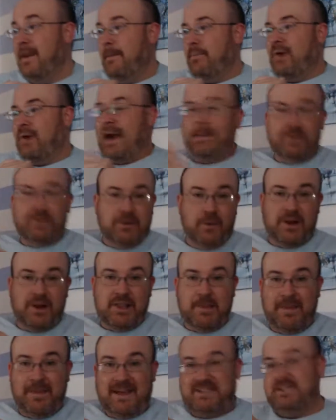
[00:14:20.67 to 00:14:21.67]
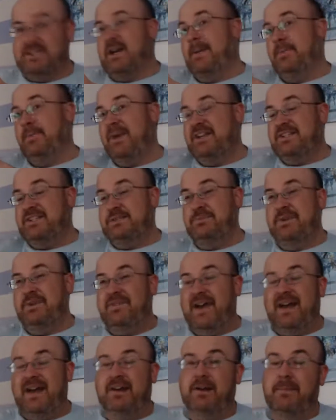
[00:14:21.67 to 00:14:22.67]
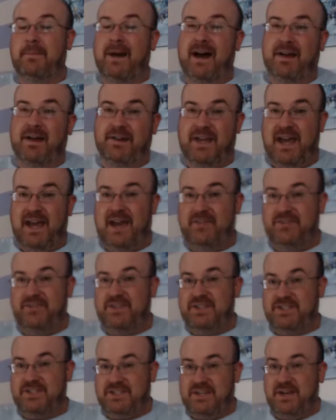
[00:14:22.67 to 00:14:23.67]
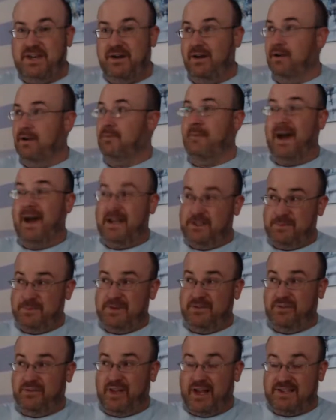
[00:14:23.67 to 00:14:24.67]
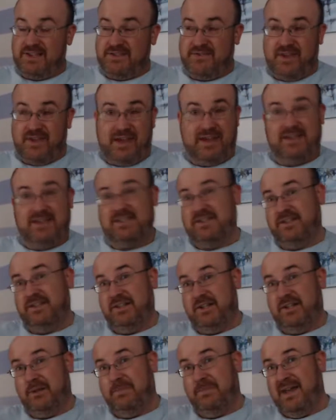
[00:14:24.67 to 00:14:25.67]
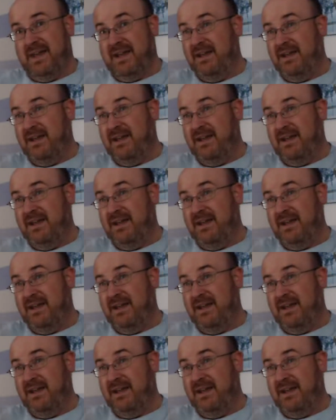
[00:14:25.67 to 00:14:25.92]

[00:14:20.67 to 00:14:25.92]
Probably one of the best Cup races we've had on a mile and a half this year. Reminds me of Las Vegas a little bit.